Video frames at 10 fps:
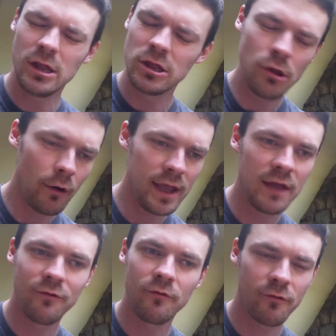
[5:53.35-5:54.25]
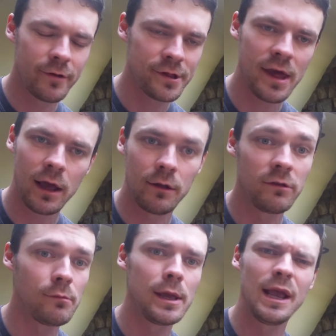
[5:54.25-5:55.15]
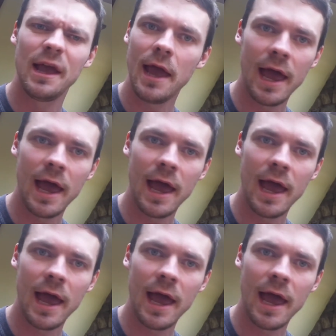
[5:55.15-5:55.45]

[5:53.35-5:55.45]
not even for a second to be